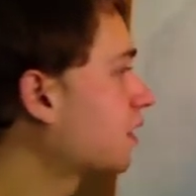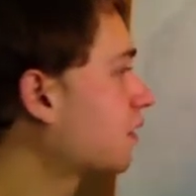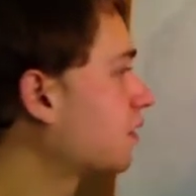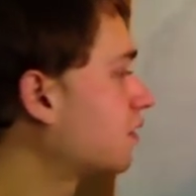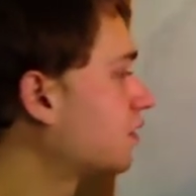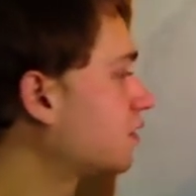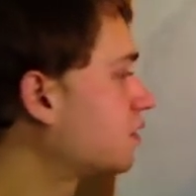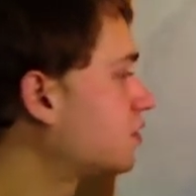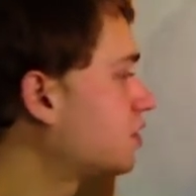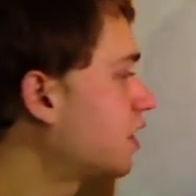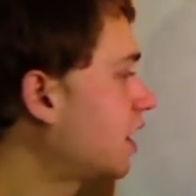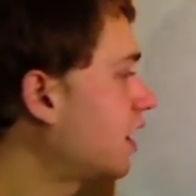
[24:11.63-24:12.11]

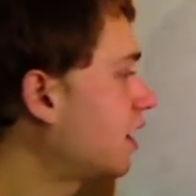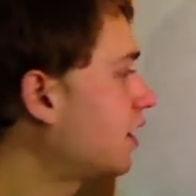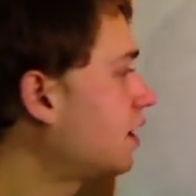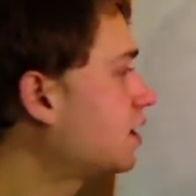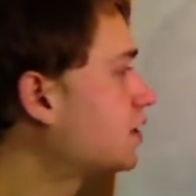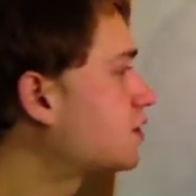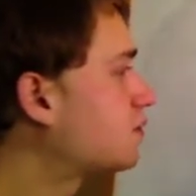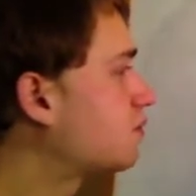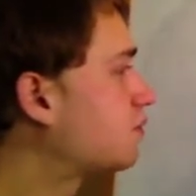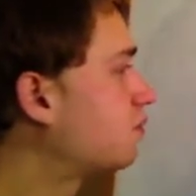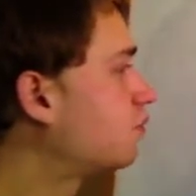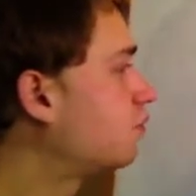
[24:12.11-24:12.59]

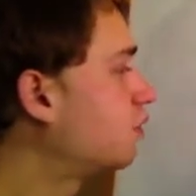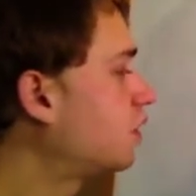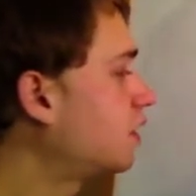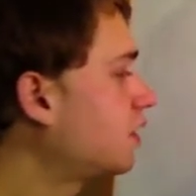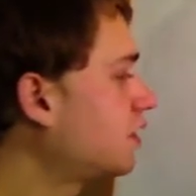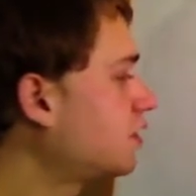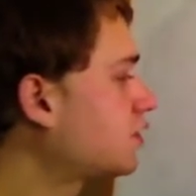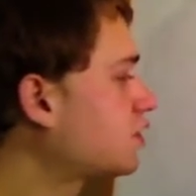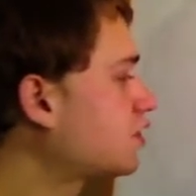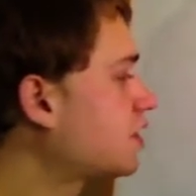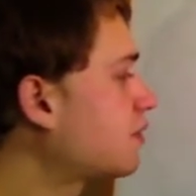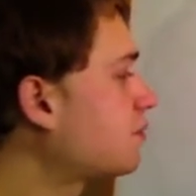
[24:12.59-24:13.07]
It's
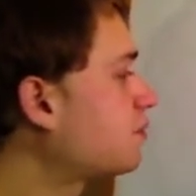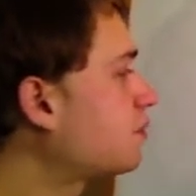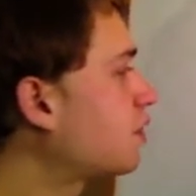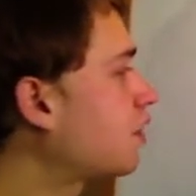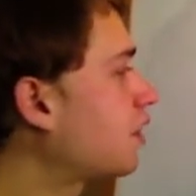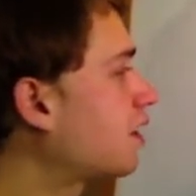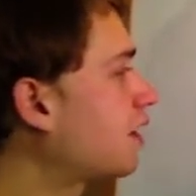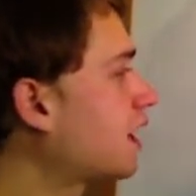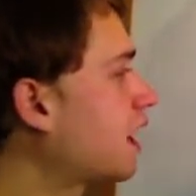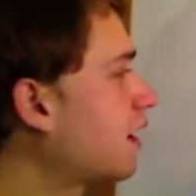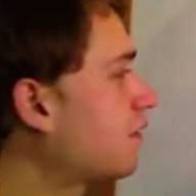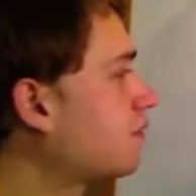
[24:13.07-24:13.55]
really simple.
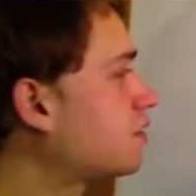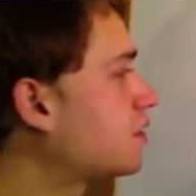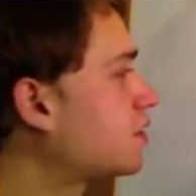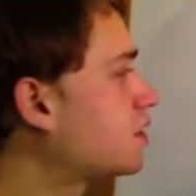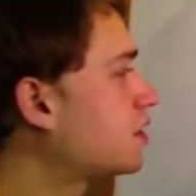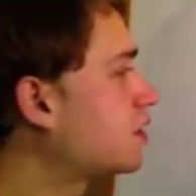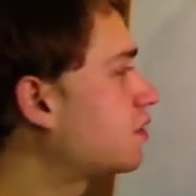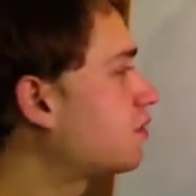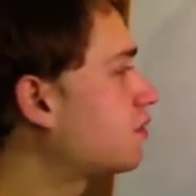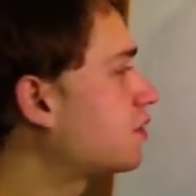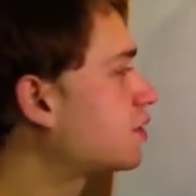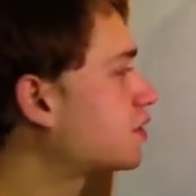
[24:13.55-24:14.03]
All you have to
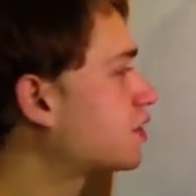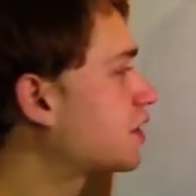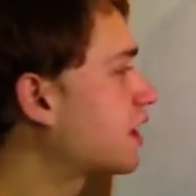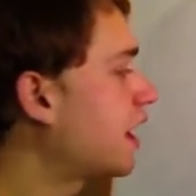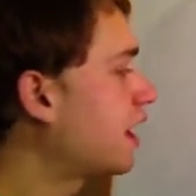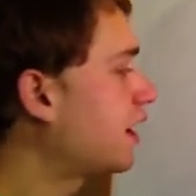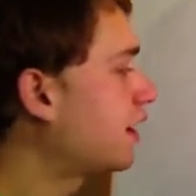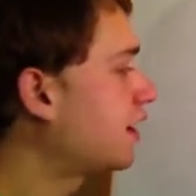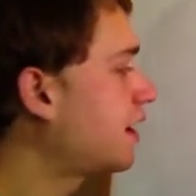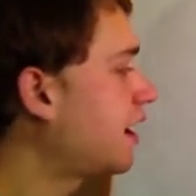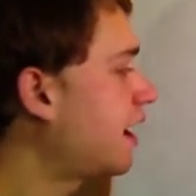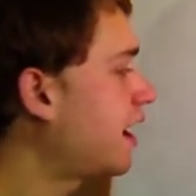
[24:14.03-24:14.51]
do is get